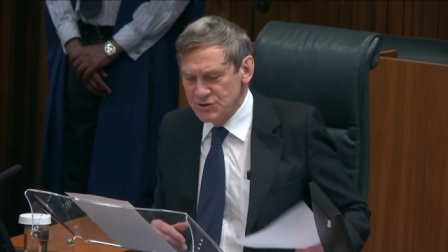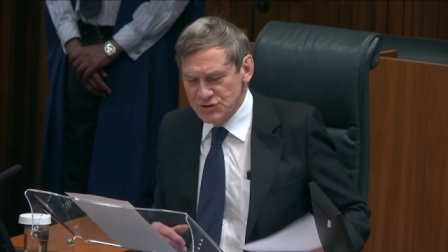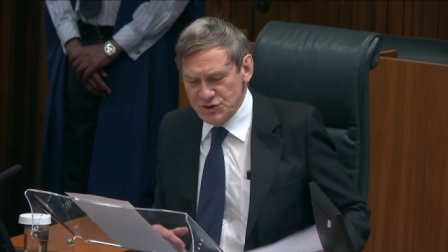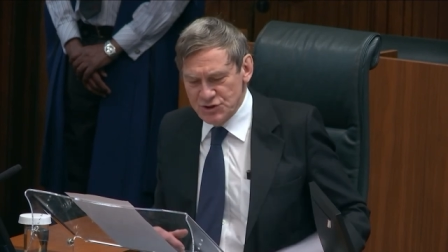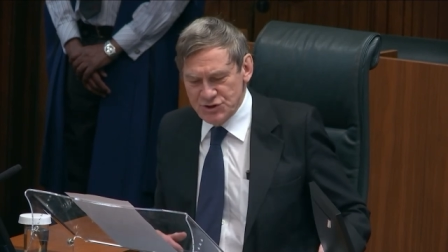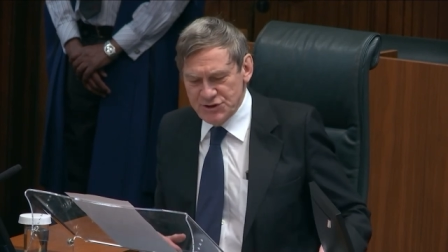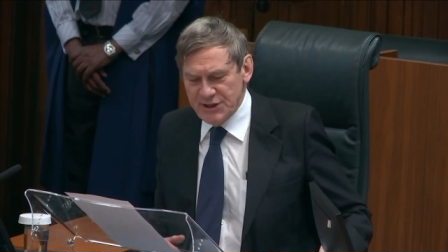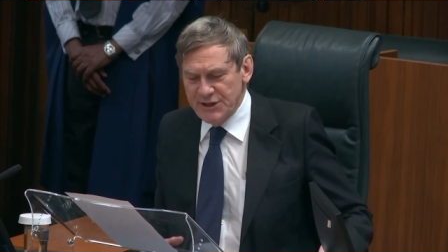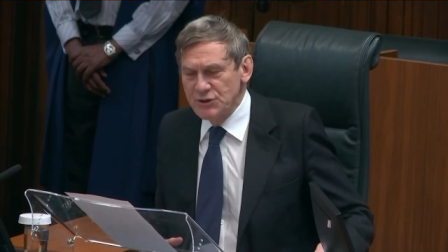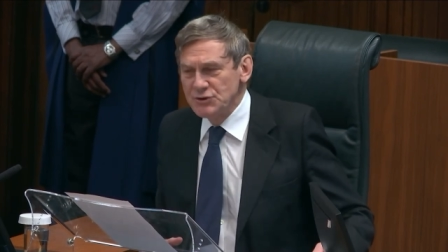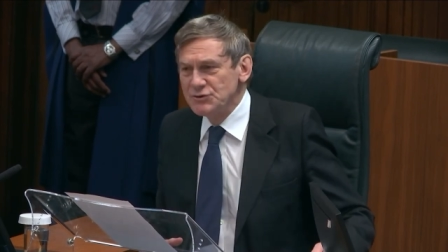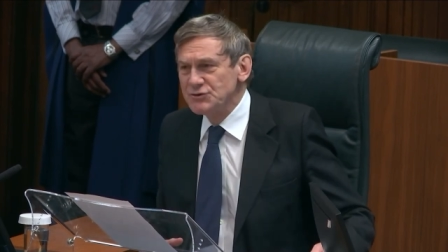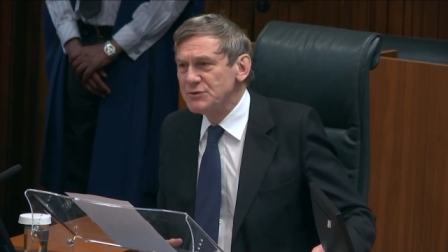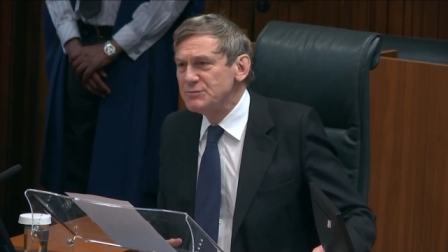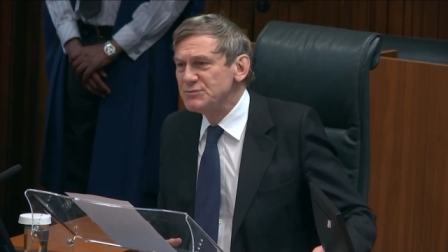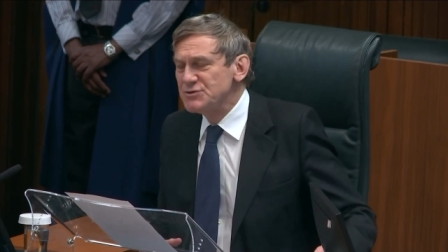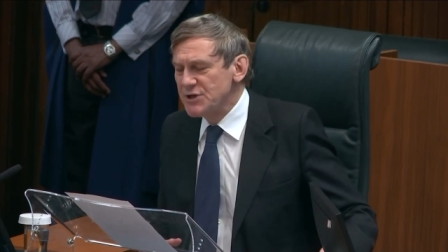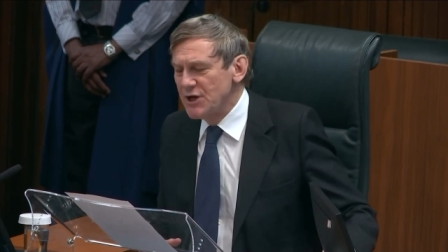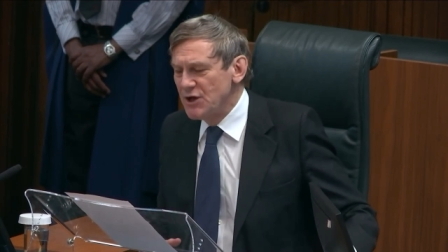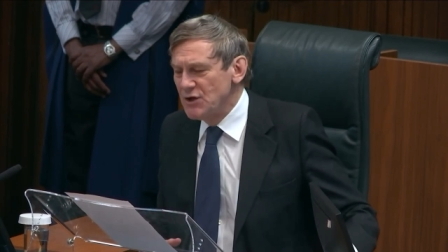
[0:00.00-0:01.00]
to shield
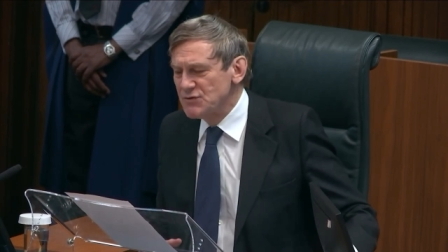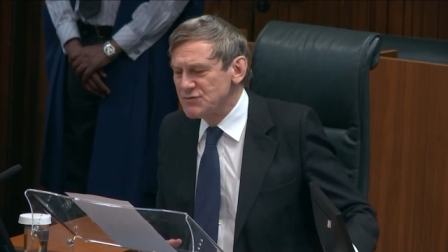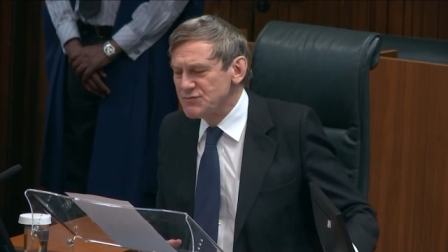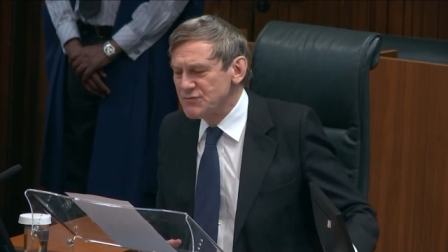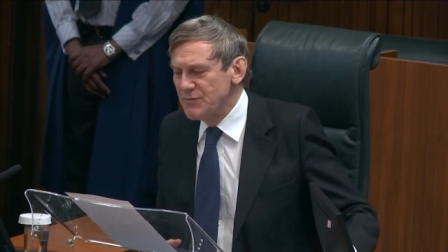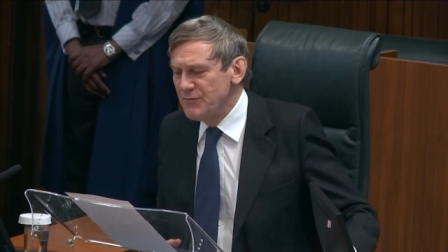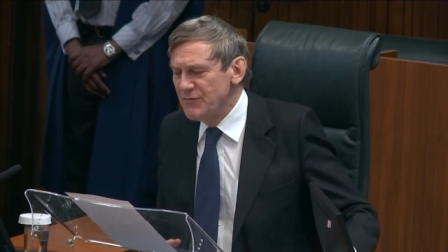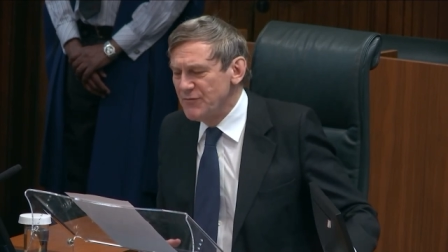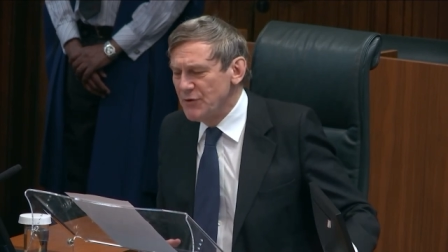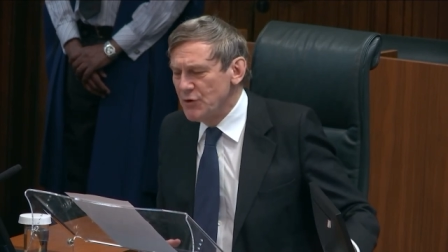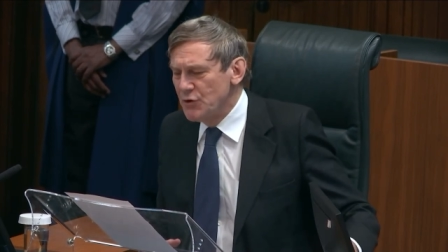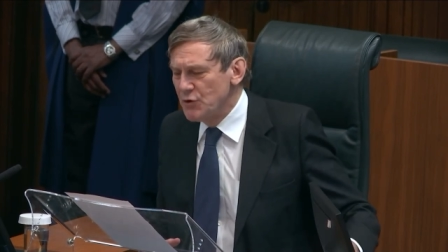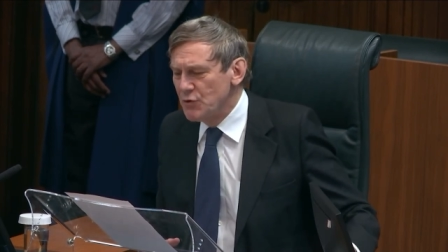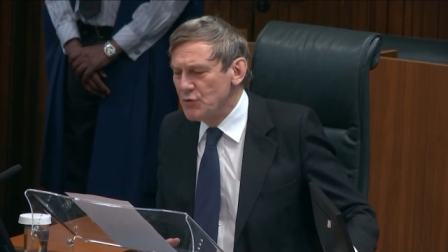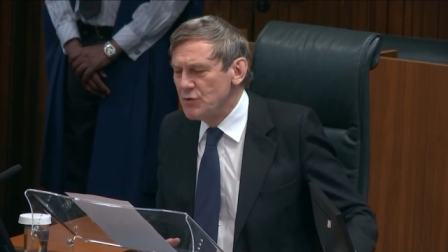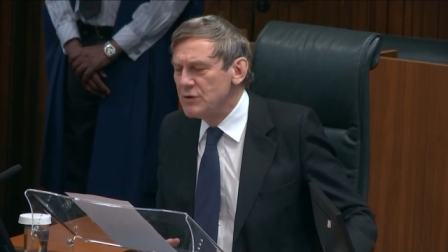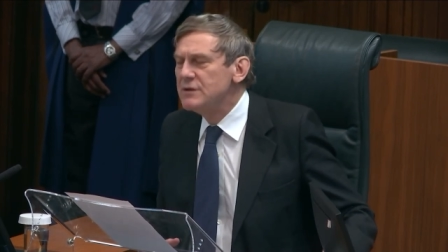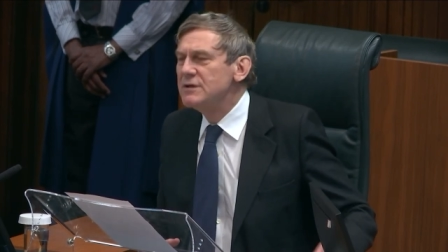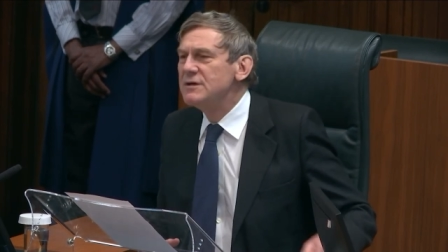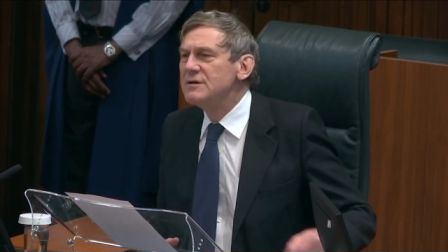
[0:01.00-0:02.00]
themselves from
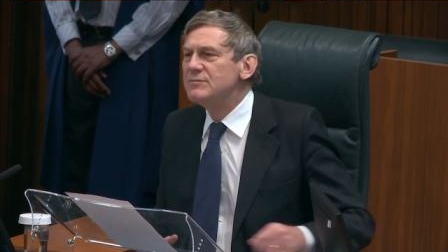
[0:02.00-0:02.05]
view